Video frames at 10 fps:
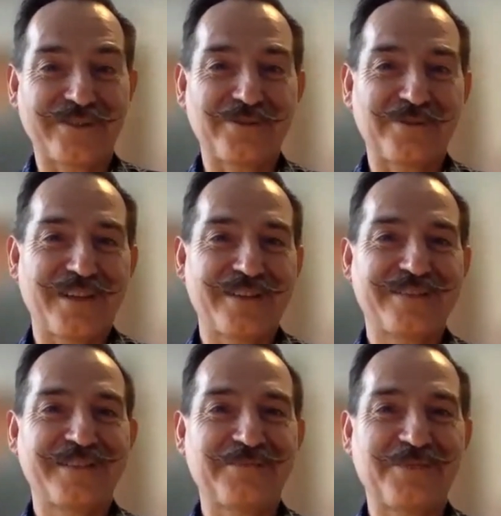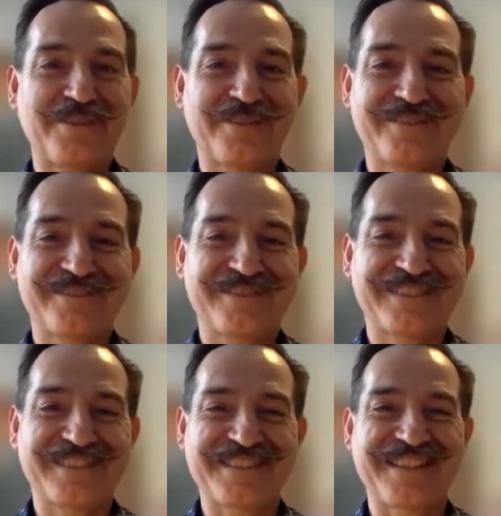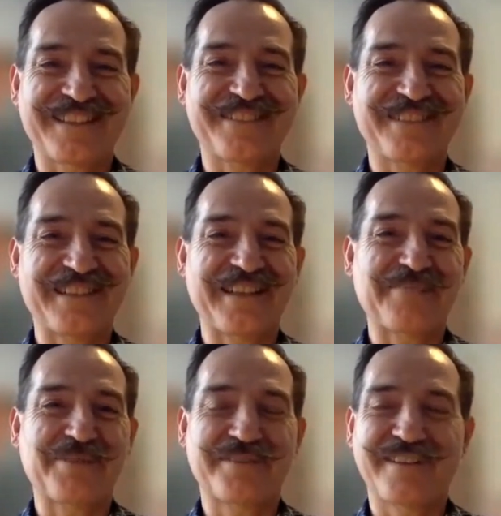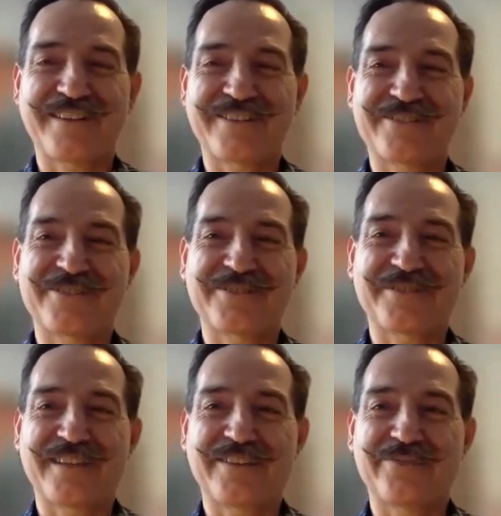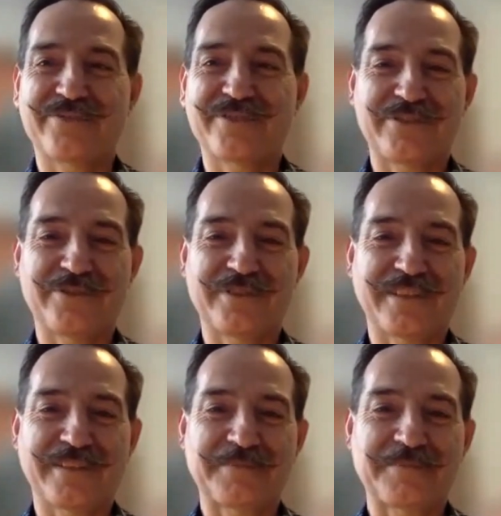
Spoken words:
So nicely and well, concisely put together. So thank you for doing that.